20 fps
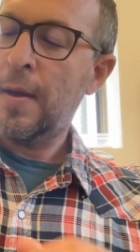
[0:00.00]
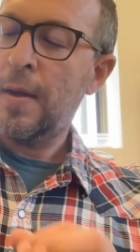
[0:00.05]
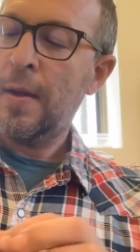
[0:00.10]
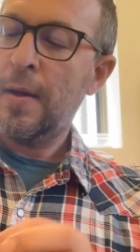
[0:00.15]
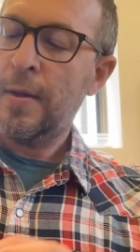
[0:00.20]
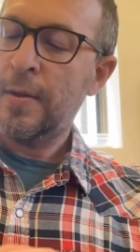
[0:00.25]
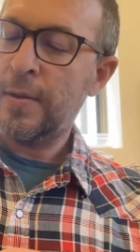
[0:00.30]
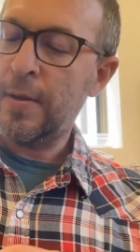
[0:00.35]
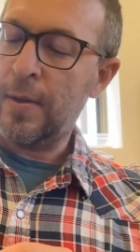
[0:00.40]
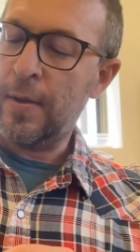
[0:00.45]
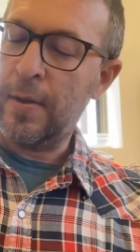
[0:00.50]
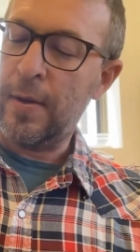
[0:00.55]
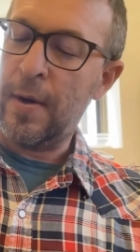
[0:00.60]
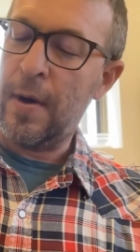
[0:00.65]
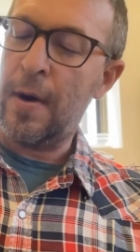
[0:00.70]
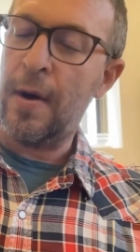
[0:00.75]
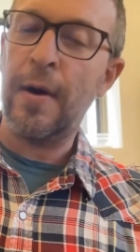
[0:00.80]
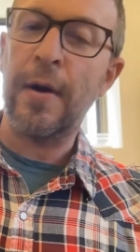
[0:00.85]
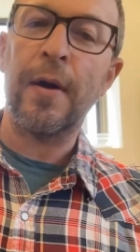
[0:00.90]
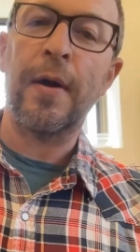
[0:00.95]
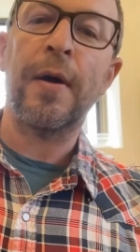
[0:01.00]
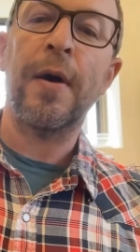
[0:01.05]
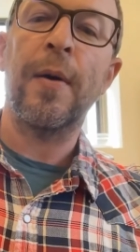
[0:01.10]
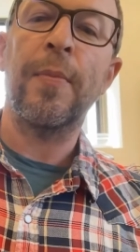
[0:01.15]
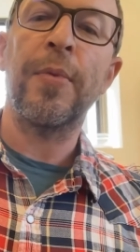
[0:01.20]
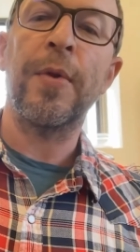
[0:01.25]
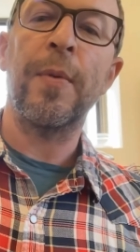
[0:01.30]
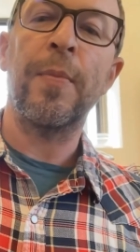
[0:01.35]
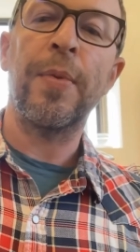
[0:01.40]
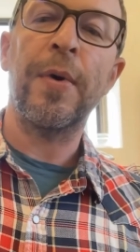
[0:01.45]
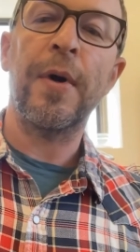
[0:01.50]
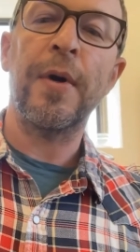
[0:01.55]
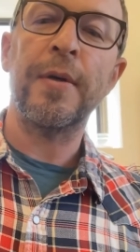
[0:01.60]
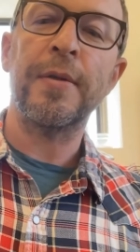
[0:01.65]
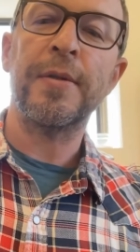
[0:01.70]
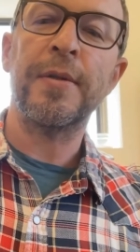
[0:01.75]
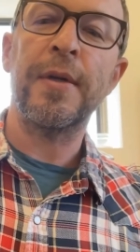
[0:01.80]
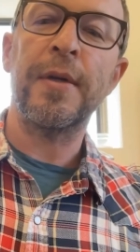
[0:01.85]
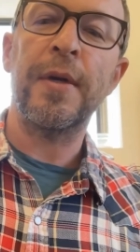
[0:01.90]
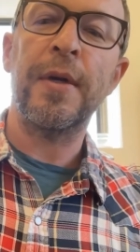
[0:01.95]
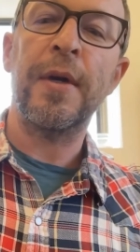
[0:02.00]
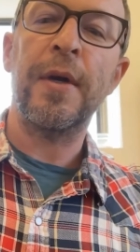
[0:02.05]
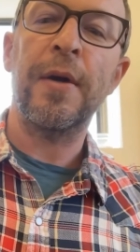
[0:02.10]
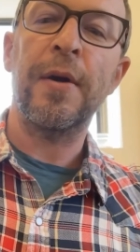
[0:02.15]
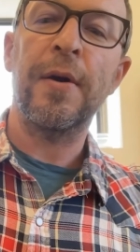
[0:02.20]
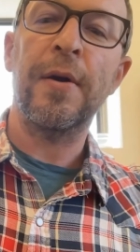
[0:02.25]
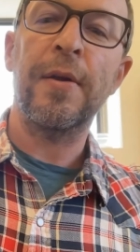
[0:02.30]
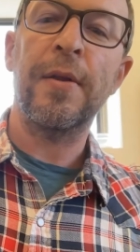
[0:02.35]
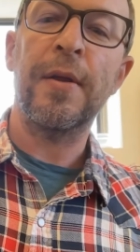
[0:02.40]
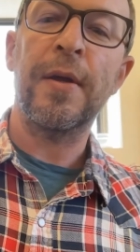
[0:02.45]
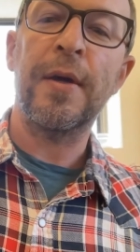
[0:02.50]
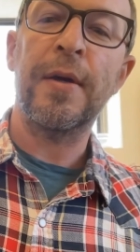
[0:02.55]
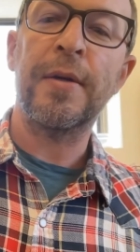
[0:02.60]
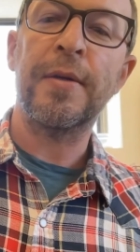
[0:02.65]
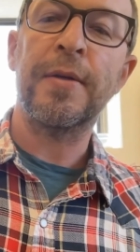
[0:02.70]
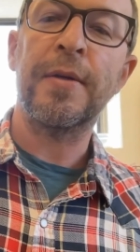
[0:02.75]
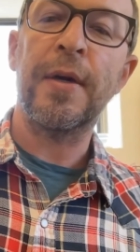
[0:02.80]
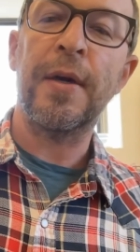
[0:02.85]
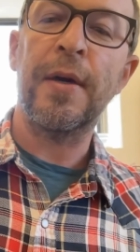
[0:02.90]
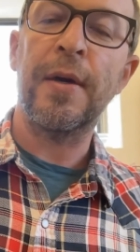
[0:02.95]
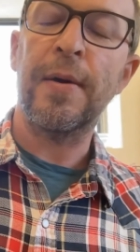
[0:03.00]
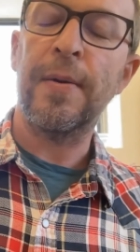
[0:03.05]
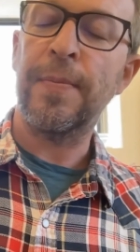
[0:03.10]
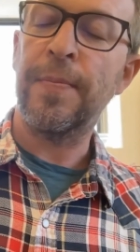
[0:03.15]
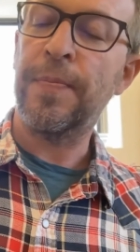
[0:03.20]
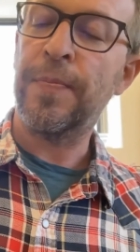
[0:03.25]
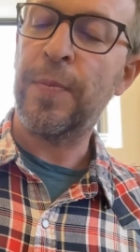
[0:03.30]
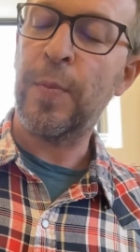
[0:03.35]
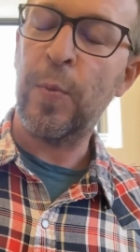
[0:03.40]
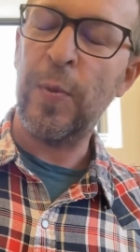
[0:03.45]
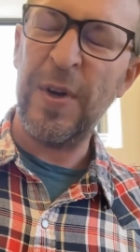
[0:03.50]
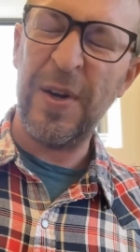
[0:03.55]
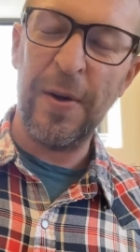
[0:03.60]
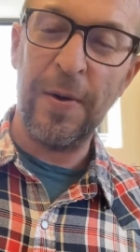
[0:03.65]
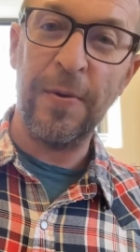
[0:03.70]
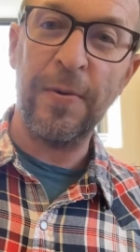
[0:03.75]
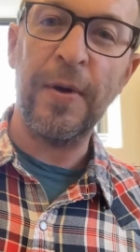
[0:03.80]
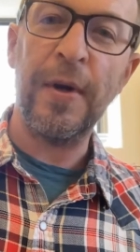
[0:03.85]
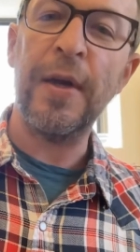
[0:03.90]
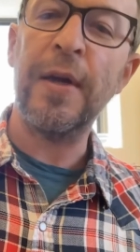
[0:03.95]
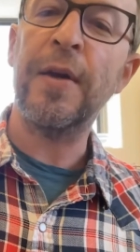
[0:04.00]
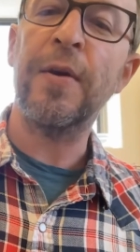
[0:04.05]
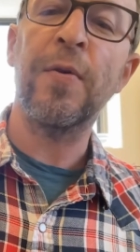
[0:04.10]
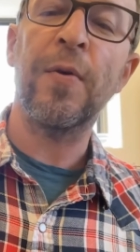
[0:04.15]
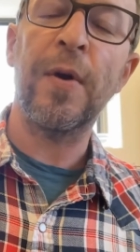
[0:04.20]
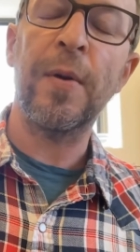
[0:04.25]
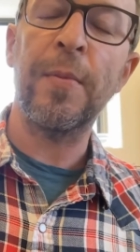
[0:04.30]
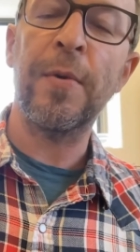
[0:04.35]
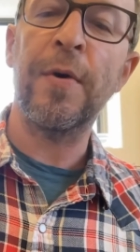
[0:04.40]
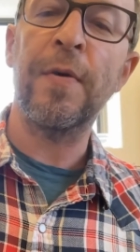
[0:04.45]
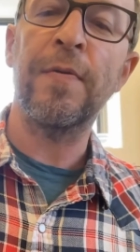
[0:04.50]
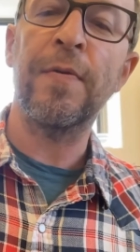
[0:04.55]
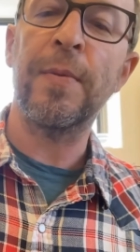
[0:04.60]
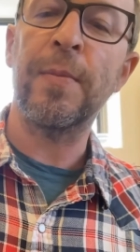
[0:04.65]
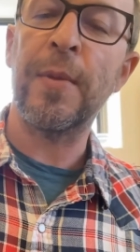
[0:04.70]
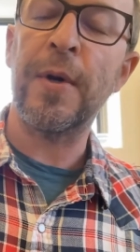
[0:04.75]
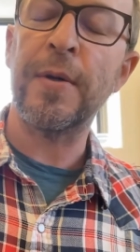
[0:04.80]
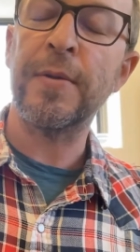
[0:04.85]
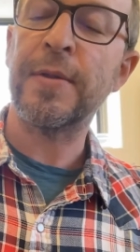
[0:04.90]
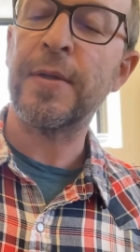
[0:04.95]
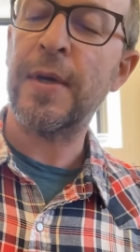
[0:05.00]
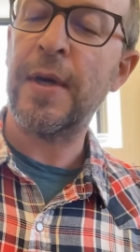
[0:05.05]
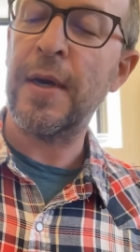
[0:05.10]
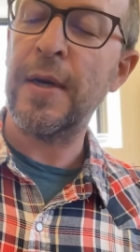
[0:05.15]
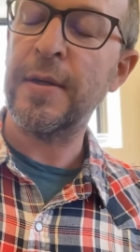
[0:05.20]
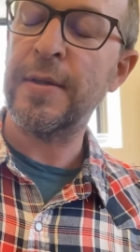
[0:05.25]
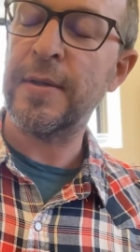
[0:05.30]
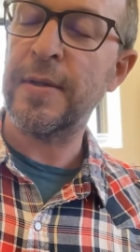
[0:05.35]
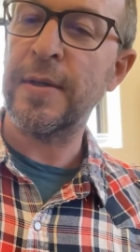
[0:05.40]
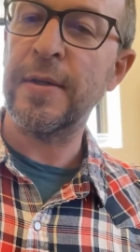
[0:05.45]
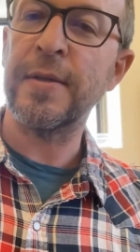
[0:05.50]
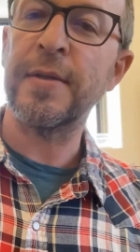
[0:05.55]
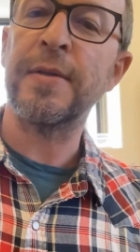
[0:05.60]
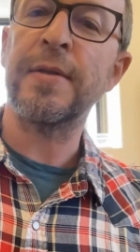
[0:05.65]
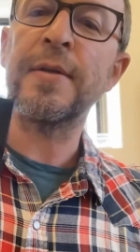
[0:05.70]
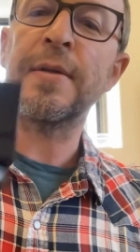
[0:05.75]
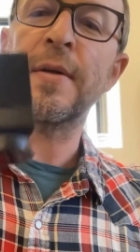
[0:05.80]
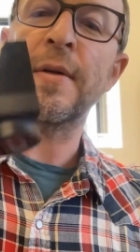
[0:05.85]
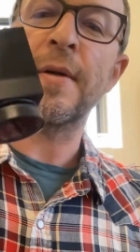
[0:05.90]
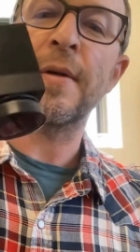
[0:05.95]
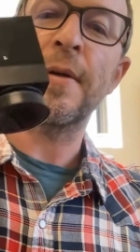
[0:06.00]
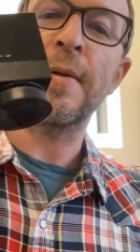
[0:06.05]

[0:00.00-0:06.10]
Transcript: So there are a couple of parts in here that we don't need to remove in most cases.